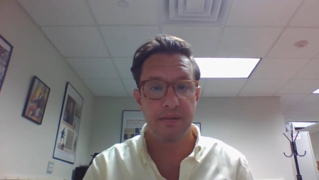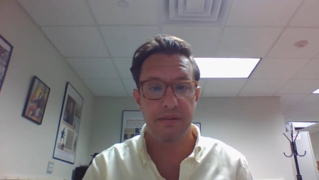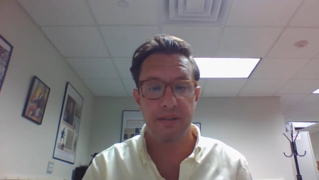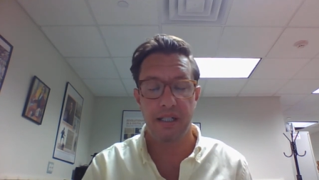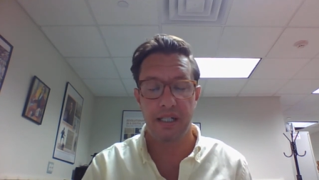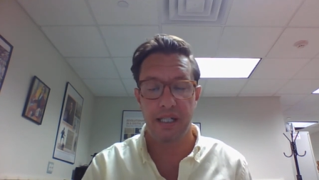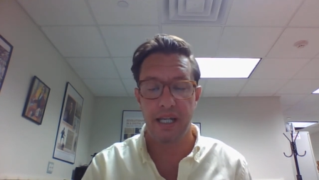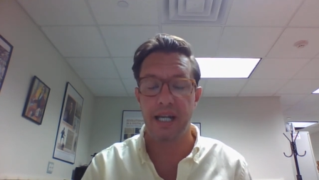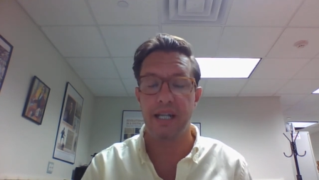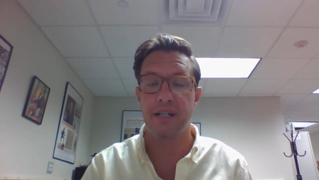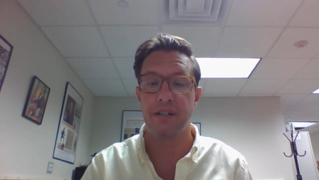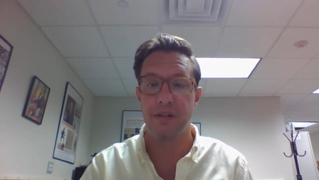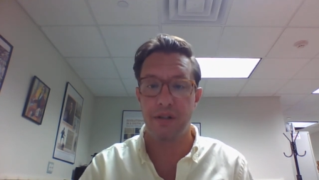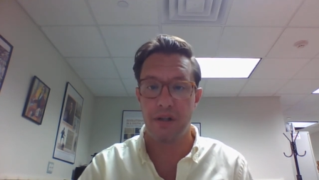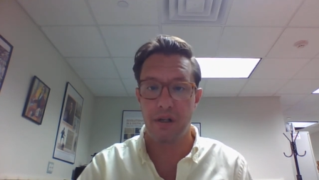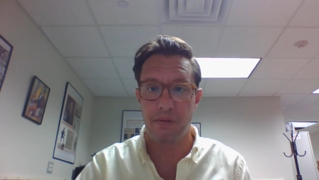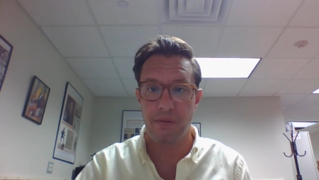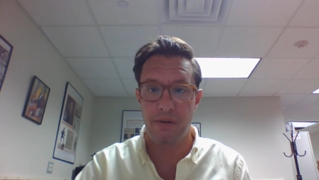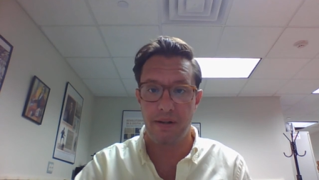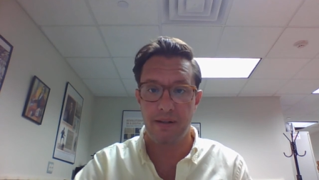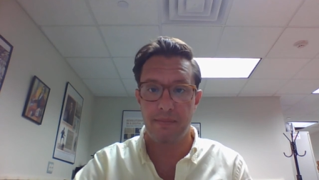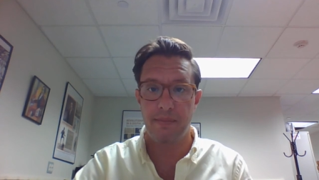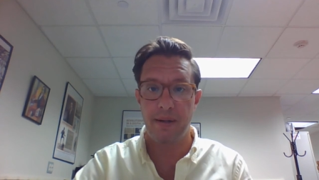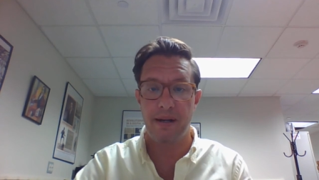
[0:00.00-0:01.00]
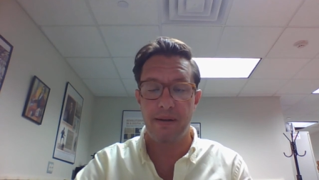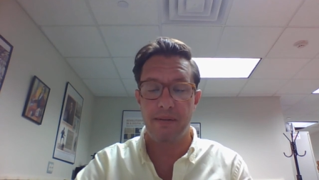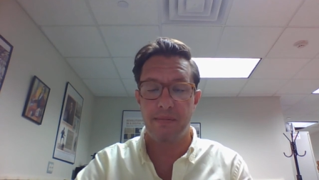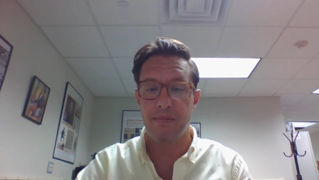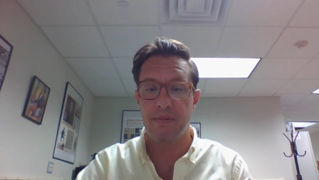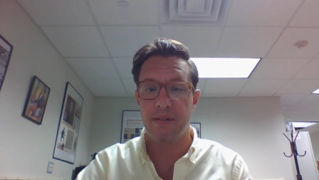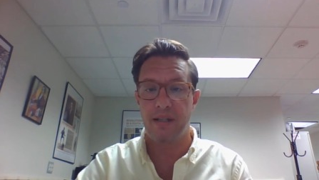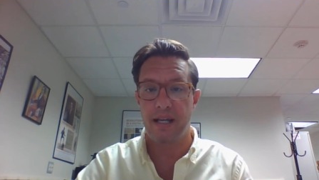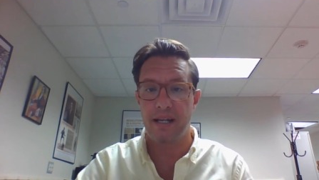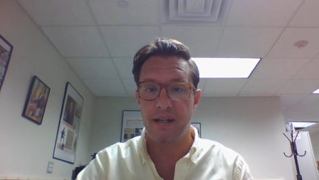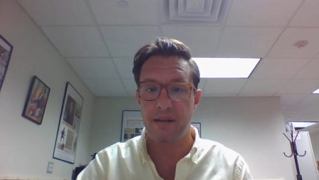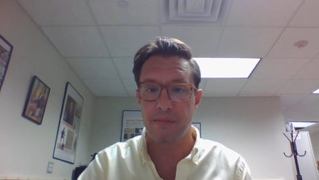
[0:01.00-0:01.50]
Again, you can read about
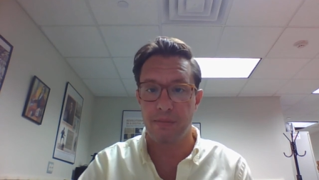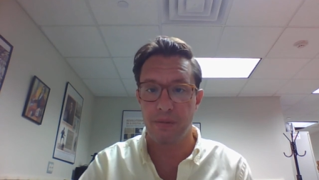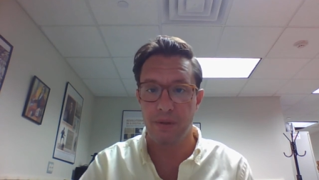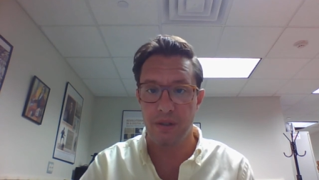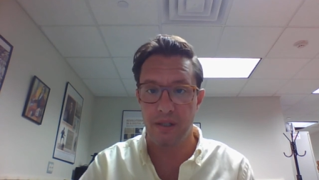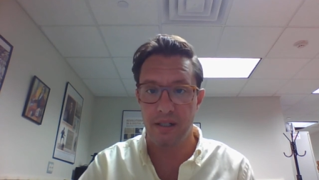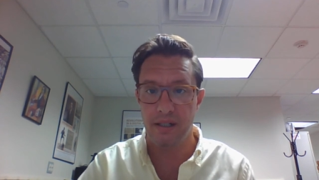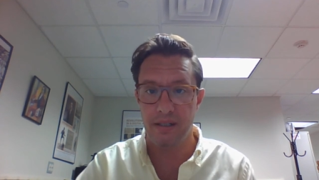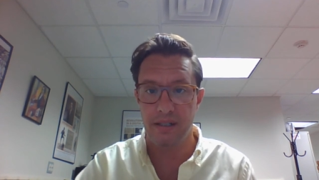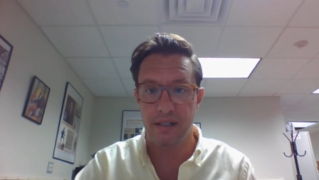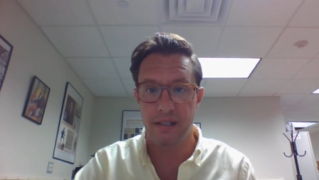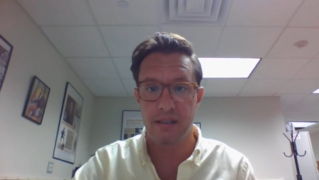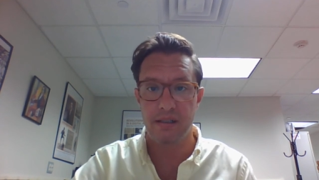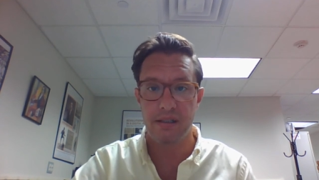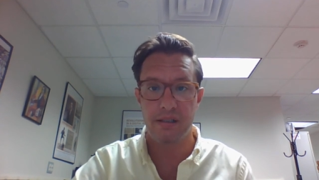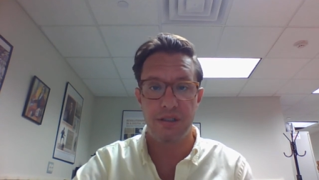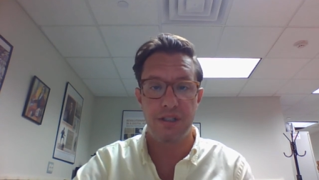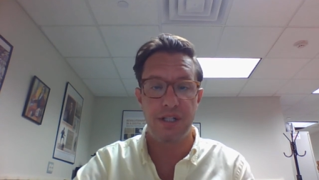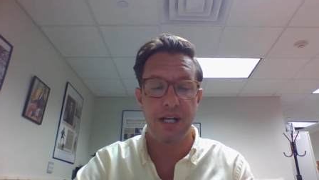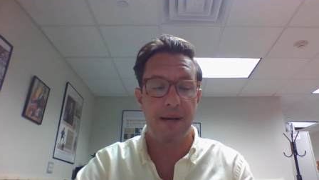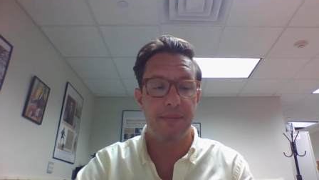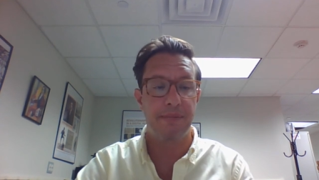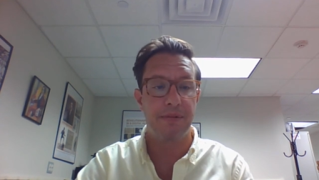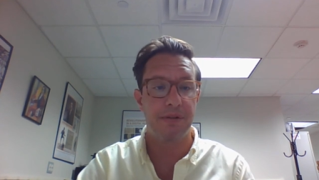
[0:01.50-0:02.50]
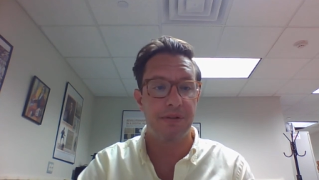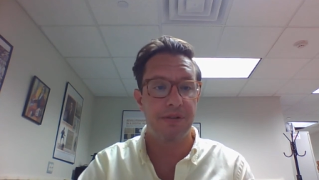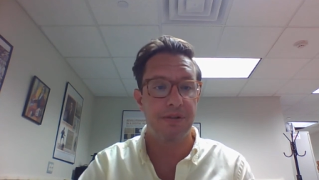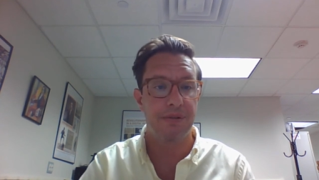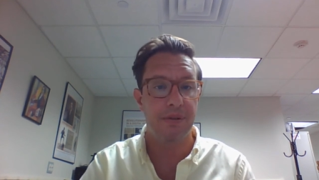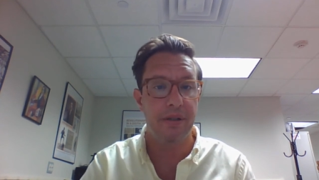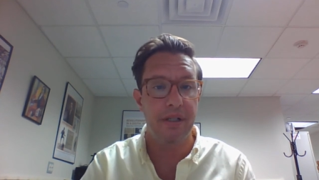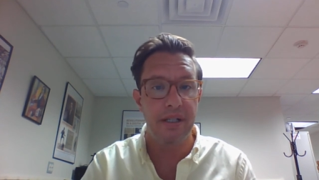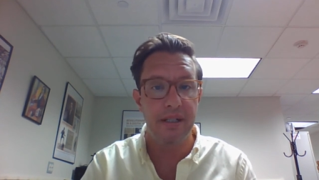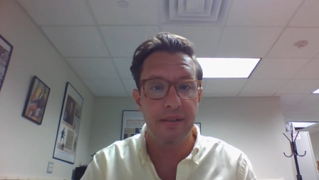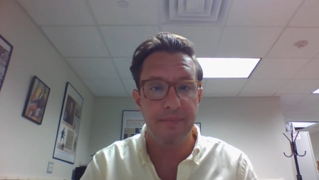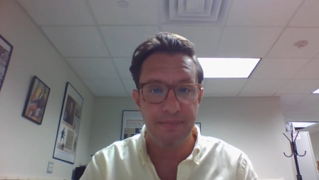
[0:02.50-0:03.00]
that in more detail in Chapter
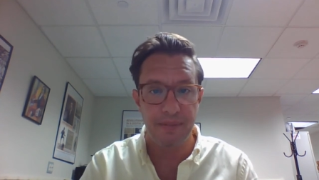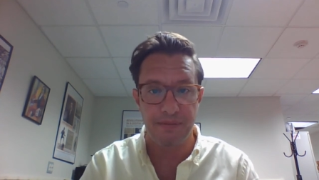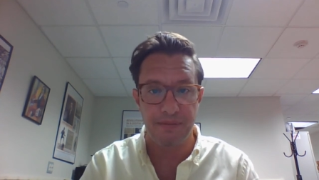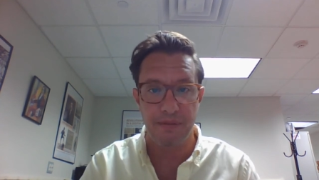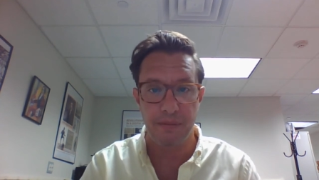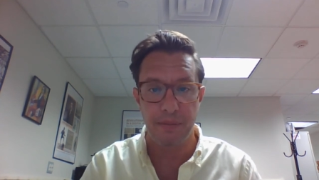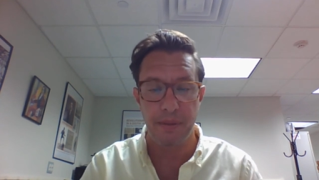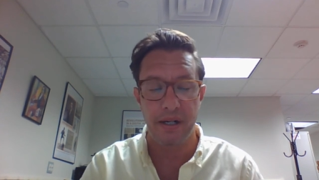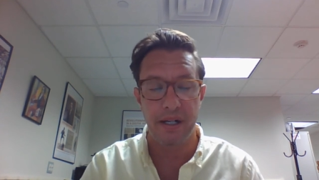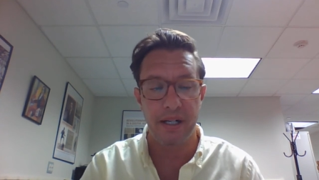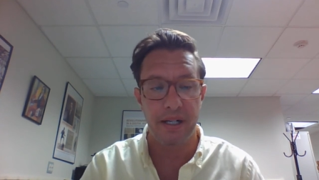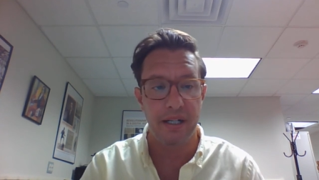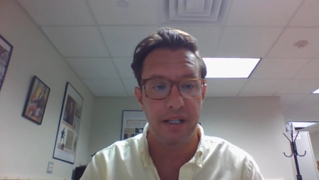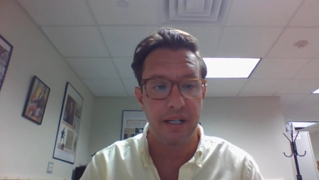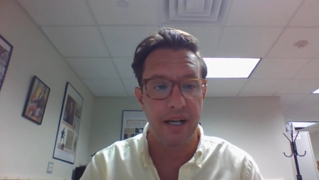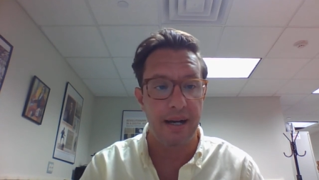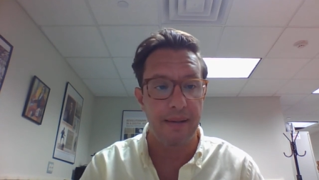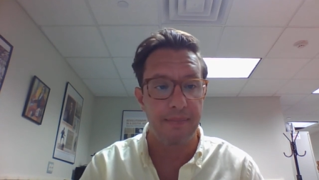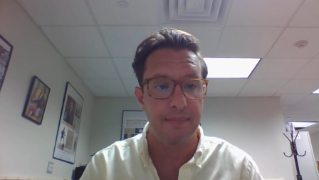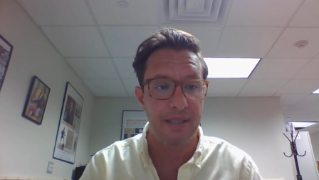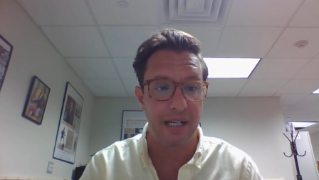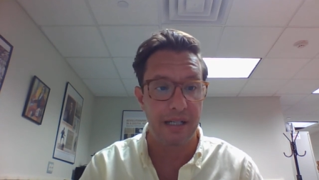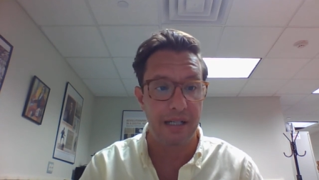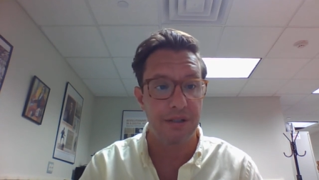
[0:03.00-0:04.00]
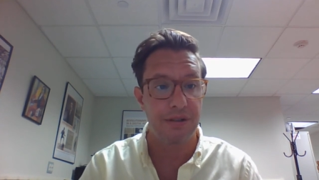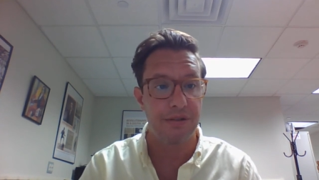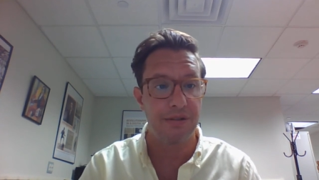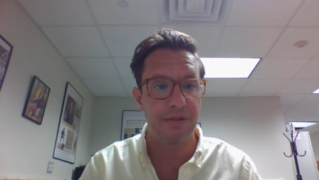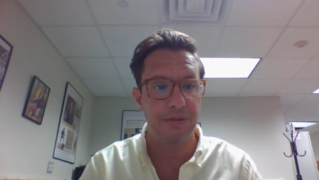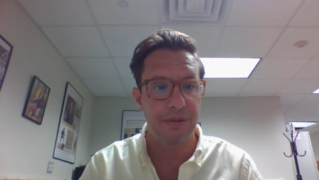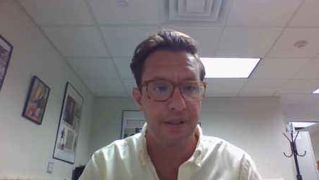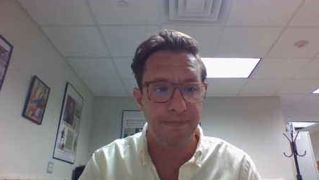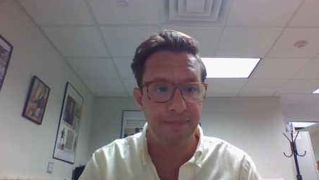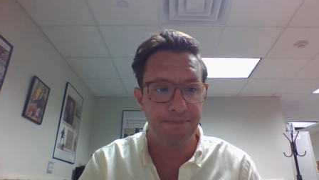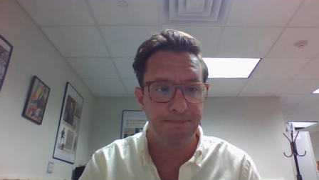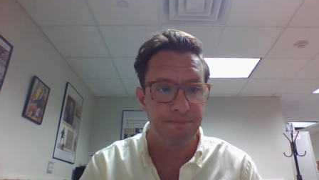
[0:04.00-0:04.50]
3 of American Yop, Section
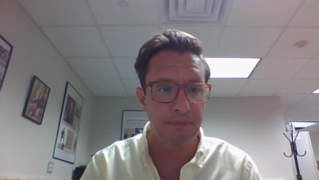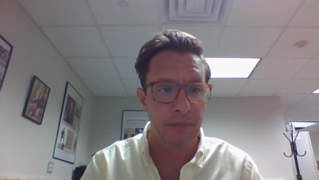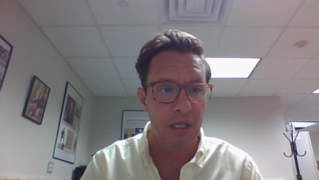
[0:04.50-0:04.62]
3.